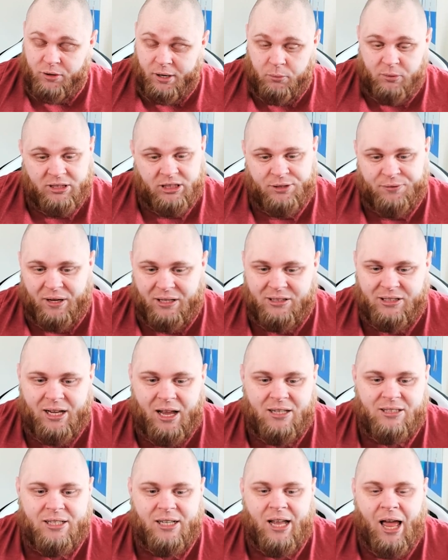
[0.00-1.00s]
which is
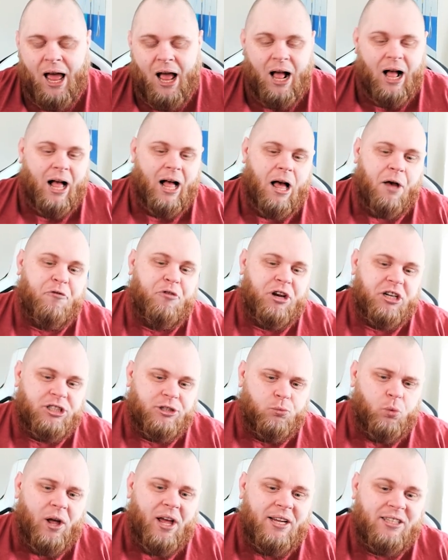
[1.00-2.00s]
fantastic. Finishing
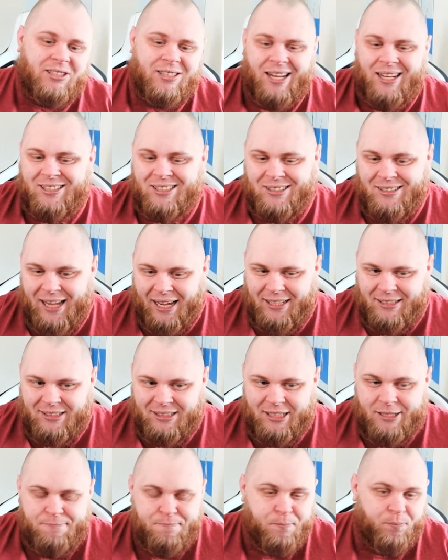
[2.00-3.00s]
wise, it's
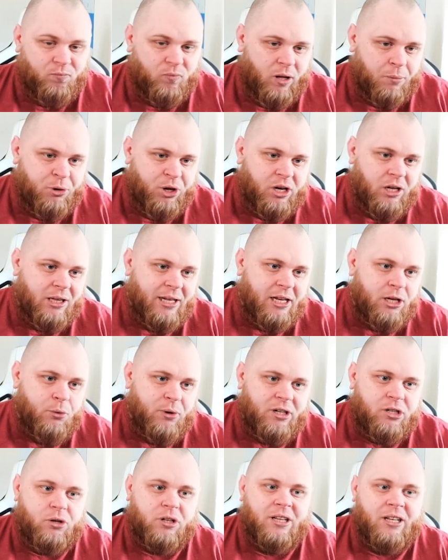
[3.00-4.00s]
90. I'm going to let you
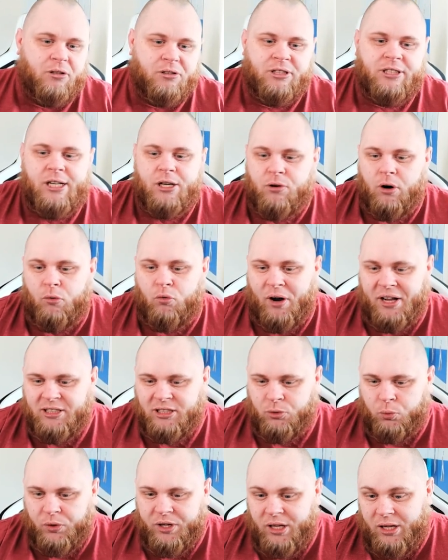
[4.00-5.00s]
into a little secret right
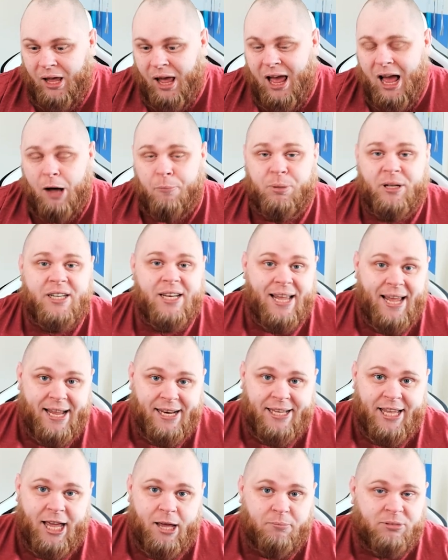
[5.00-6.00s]
away. Played 8
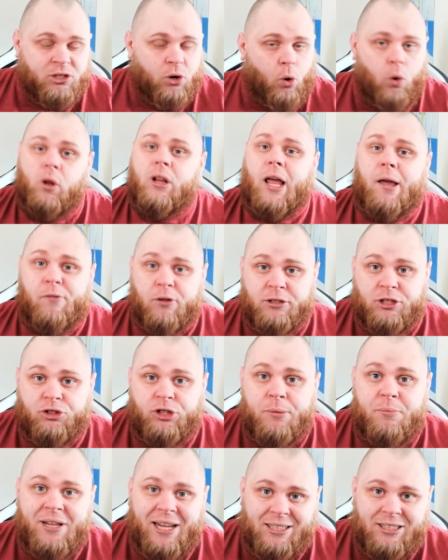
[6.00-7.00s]
games, all live on
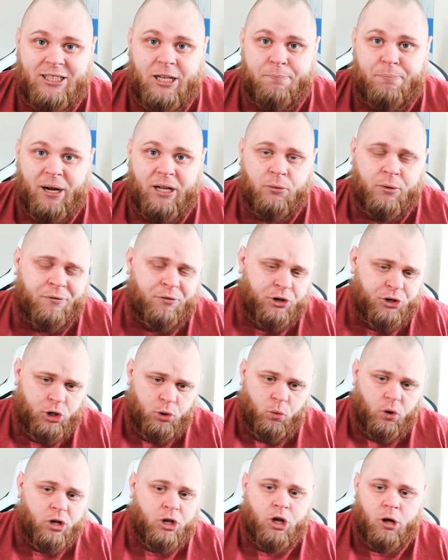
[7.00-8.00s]
stream yesterday, by the way. If you do
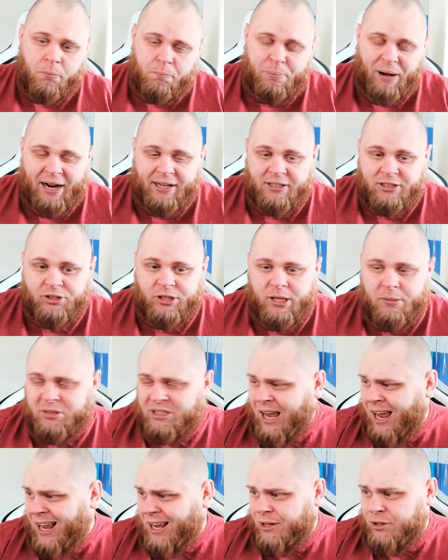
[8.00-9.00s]
want to come by the streams,
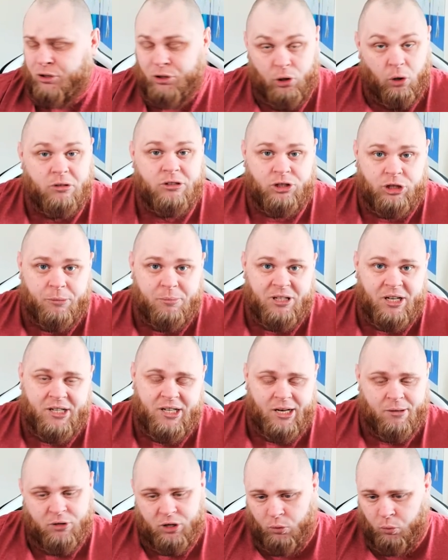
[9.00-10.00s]
not streaming today,
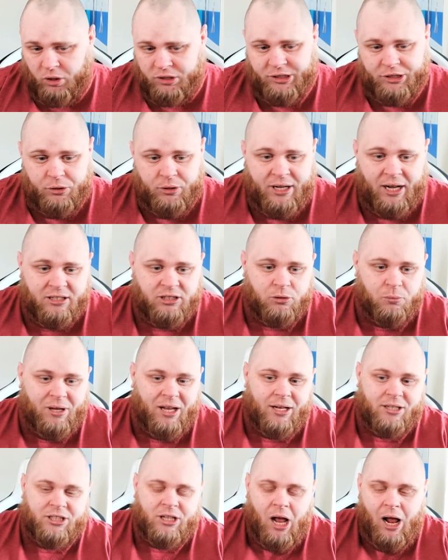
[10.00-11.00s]
I'm going to watch a Newcastle
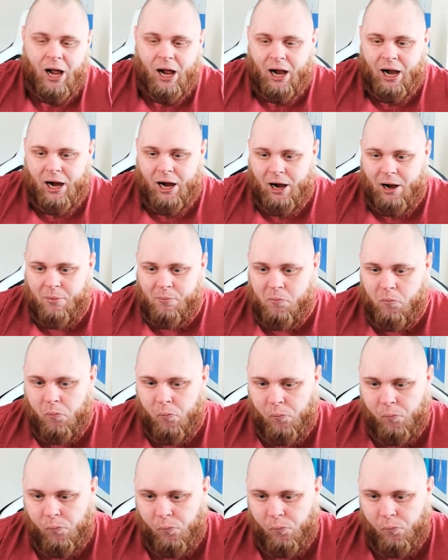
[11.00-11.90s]
match. I